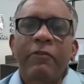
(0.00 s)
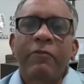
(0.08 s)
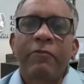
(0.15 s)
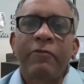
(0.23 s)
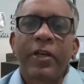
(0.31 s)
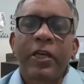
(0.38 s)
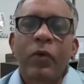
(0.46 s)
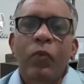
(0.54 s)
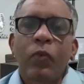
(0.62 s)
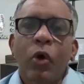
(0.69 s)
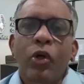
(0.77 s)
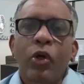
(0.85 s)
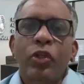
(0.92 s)
free
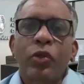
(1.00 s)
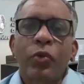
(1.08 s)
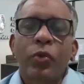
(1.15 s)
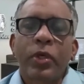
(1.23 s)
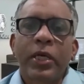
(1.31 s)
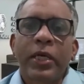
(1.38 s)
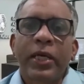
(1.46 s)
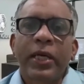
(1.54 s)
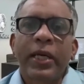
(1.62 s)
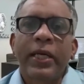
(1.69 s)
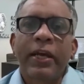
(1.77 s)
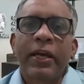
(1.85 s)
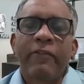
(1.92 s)
was to
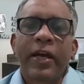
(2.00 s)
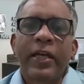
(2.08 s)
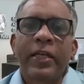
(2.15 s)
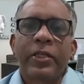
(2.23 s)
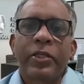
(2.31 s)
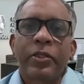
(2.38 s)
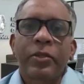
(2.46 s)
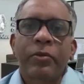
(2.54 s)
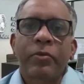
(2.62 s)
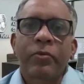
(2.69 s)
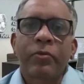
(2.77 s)
create awareness.